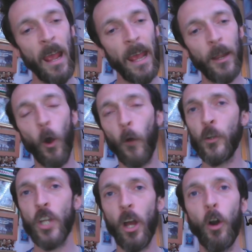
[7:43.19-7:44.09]
and it
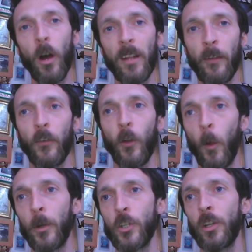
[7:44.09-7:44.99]
offers you a lot of different
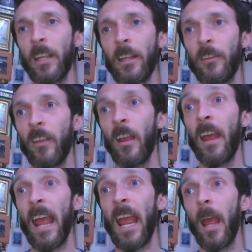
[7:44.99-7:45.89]
opportunities
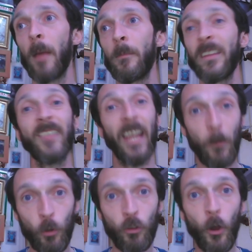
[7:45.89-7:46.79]
as time
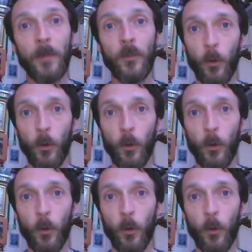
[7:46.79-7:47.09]
goes on,